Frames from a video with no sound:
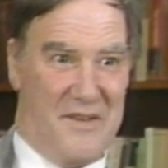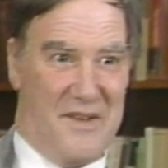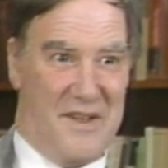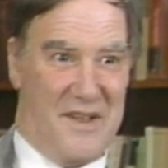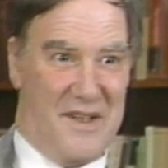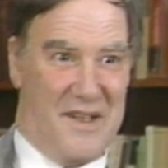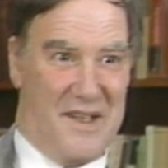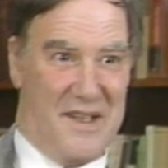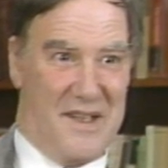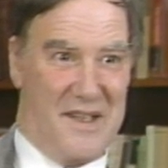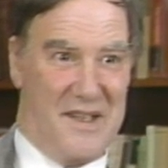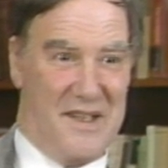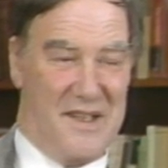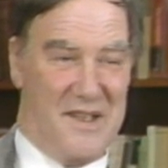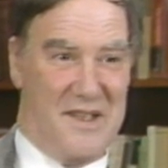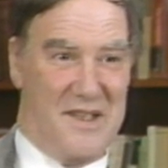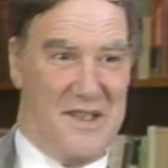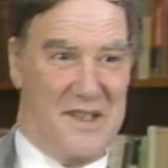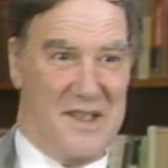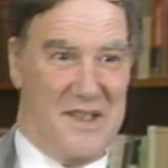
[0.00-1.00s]
uh,
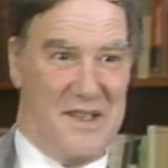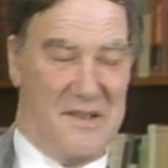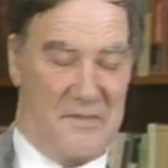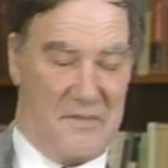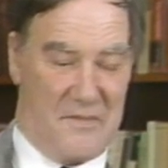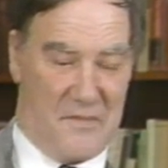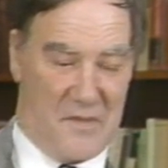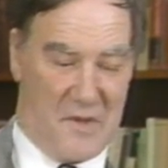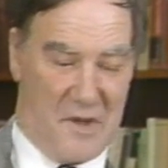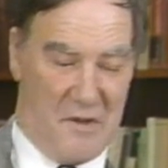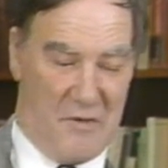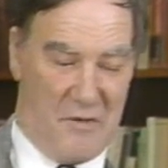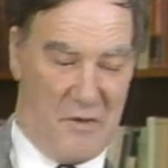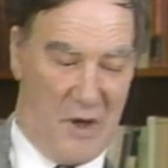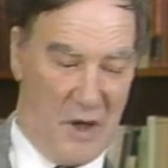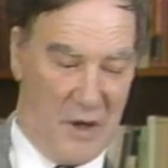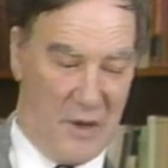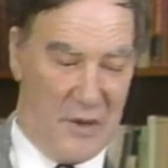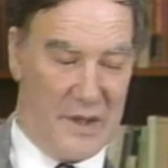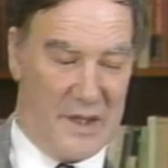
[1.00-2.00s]
his
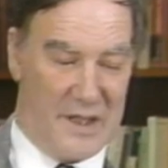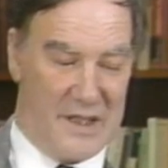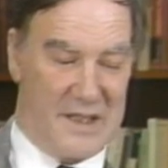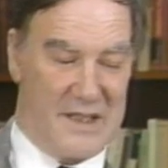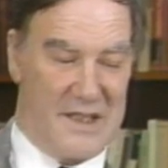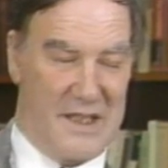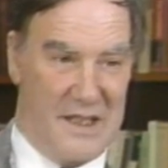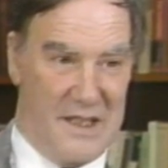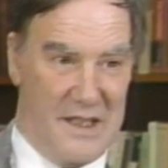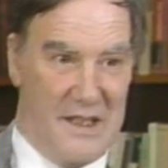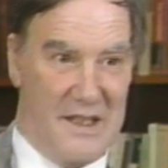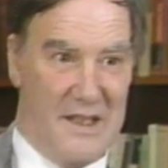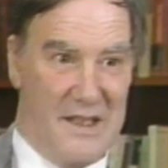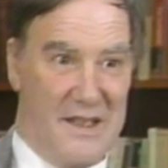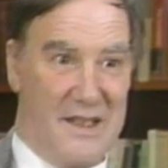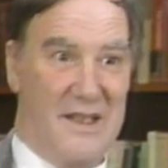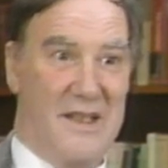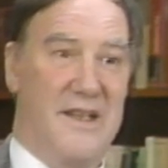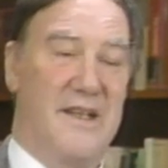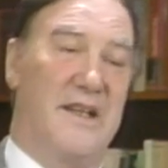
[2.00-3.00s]
followers
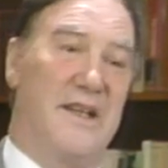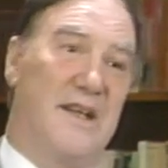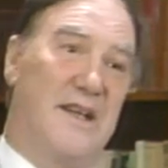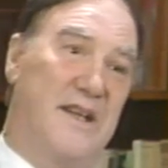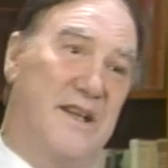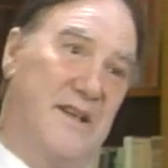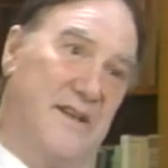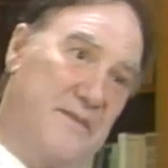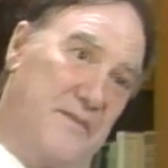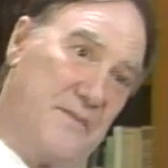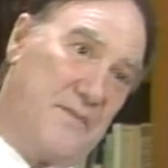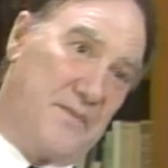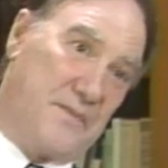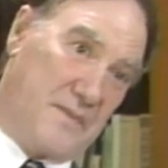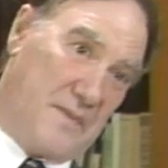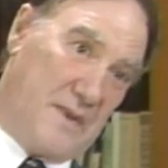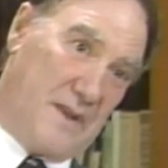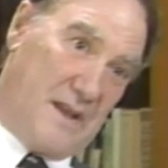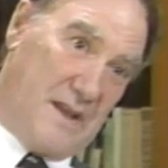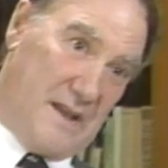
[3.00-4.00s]
really
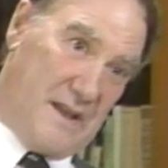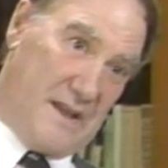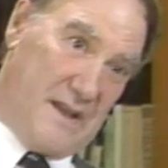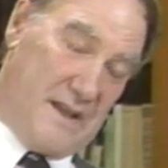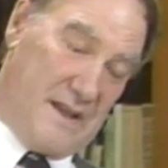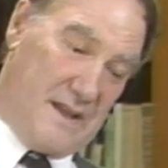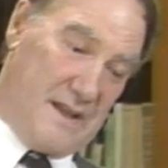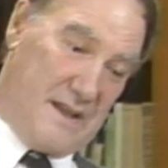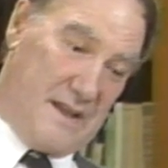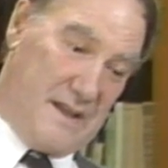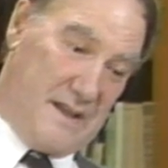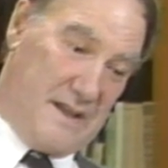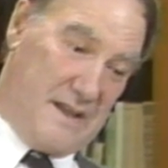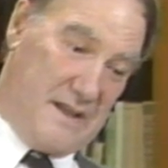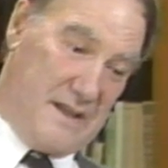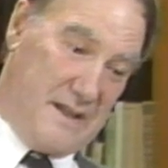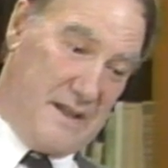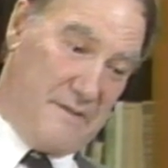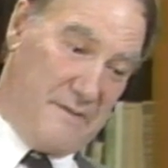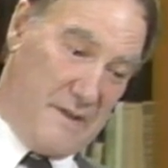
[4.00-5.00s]
uh,
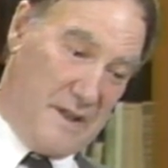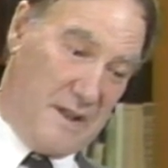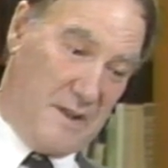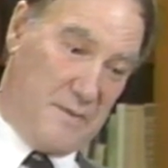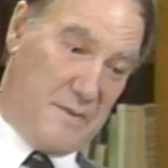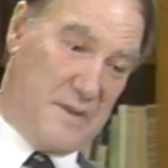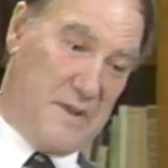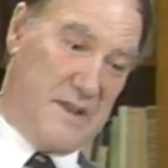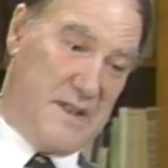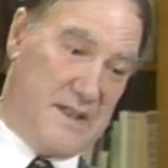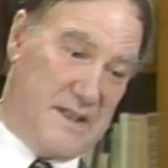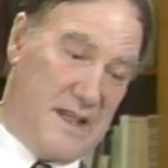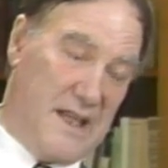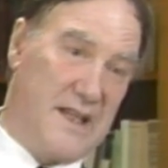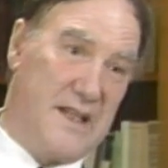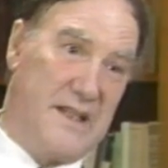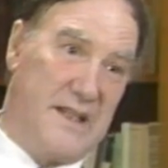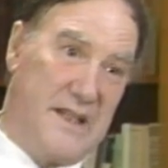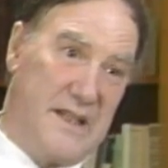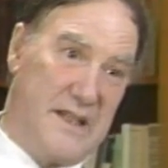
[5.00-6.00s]
developed these
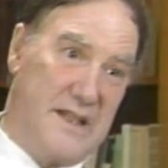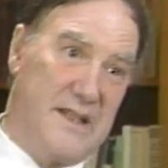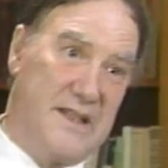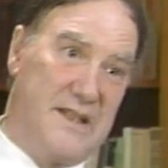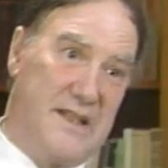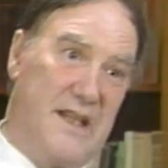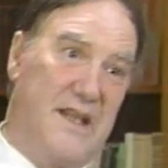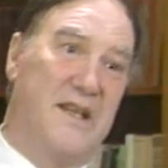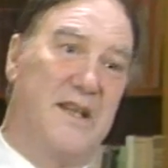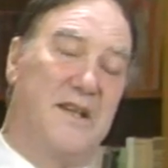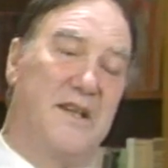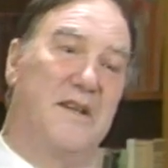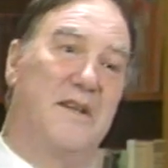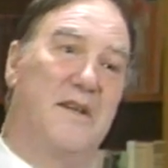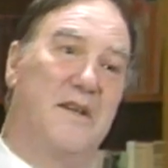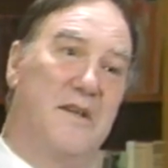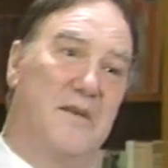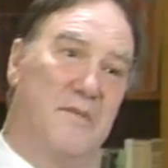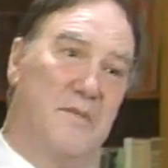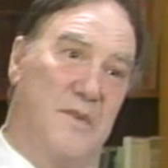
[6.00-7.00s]
ideas and
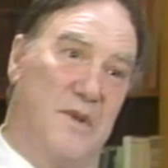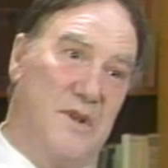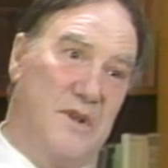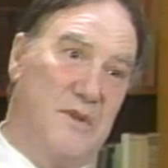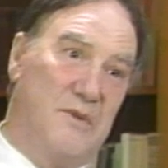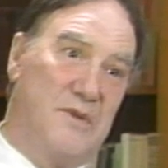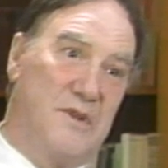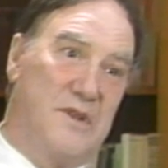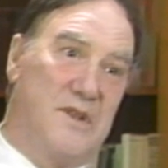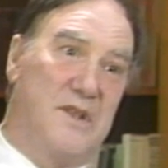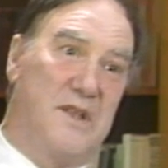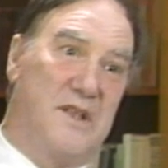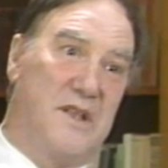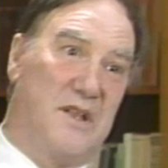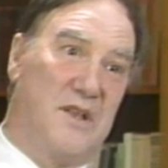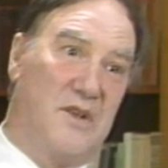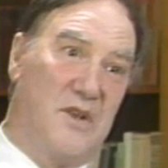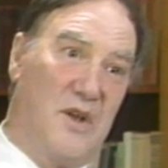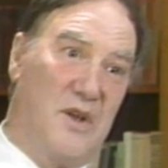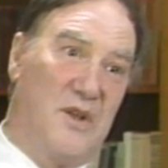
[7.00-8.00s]
produced the
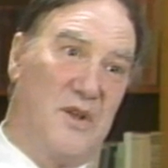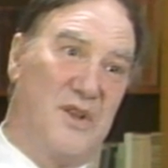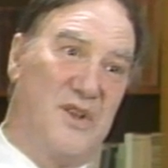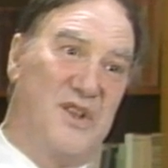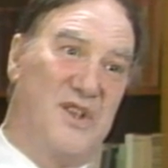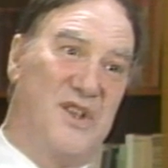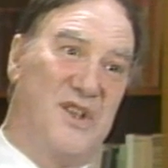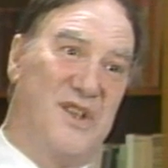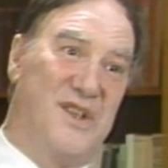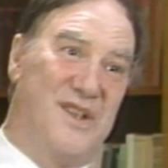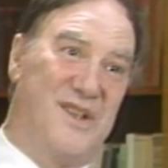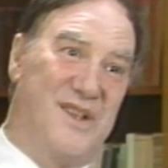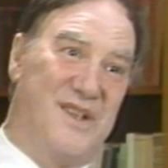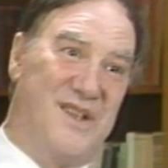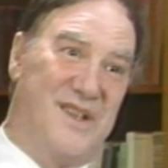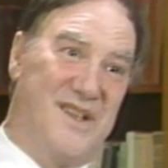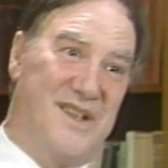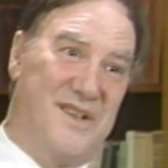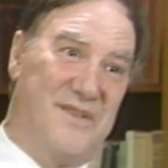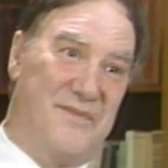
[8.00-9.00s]
technology,
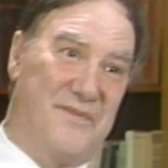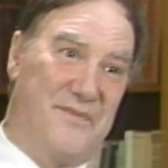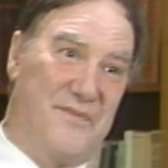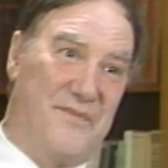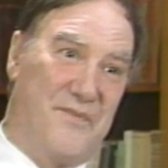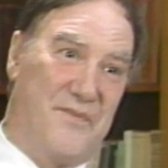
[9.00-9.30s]
the